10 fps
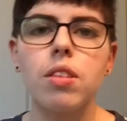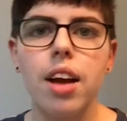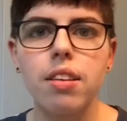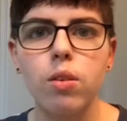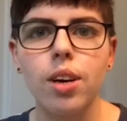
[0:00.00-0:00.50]

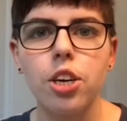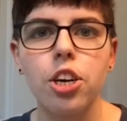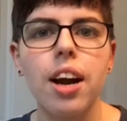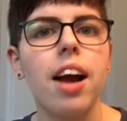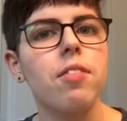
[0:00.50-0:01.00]
asked question
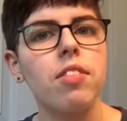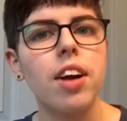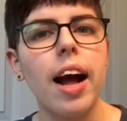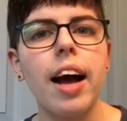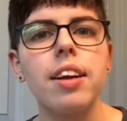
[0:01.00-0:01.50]
I've ever
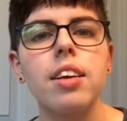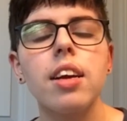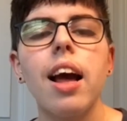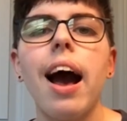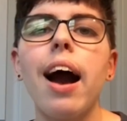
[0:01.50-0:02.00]
had,
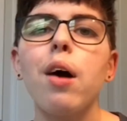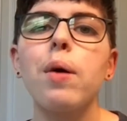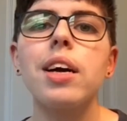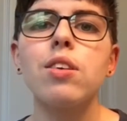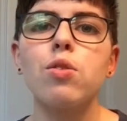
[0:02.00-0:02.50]
how
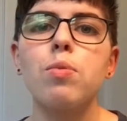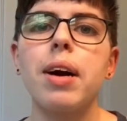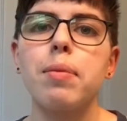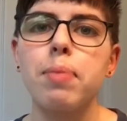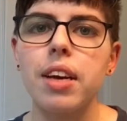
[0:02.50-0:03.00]
I do my
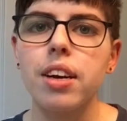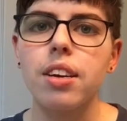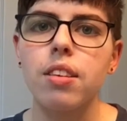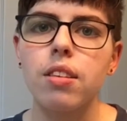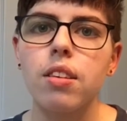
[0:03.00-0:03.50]

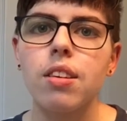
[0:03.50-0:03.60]
beards.